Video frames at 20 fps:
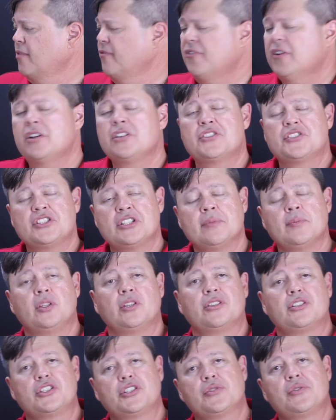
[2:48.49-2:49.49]
very
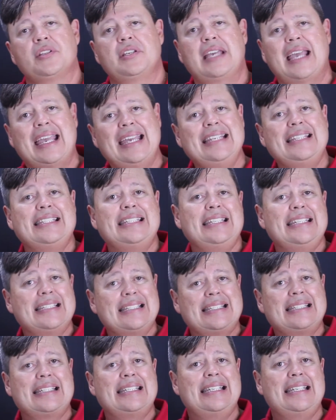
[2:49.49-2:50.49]
similar to the
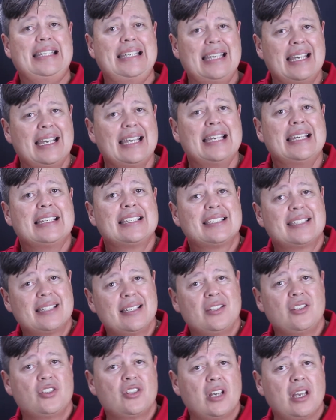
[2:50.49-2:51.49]
AT&T
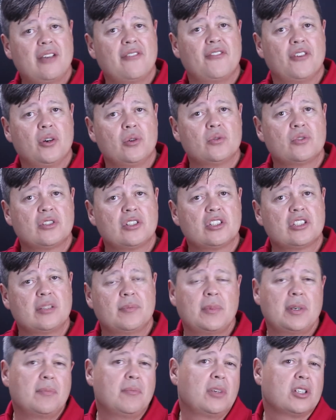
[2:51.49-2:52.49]
Sinjay phone
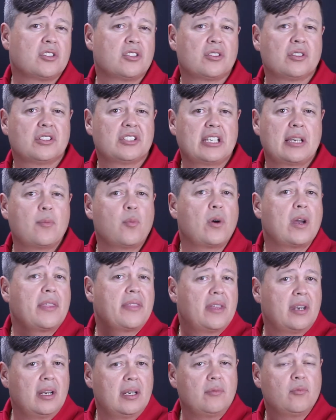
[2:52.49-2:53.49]
system in much the same way
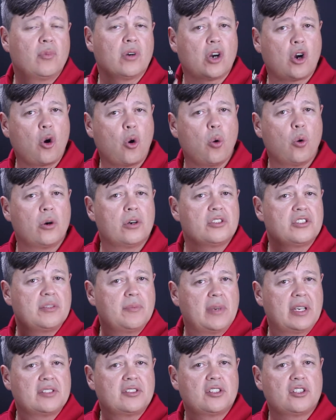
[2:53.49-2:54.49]
that it records
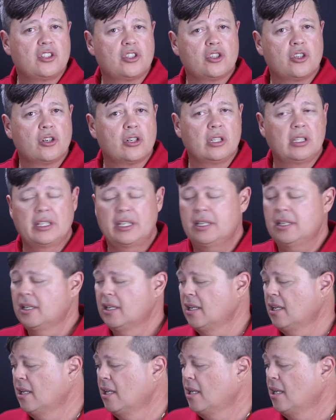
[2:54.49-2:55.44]
the message internally.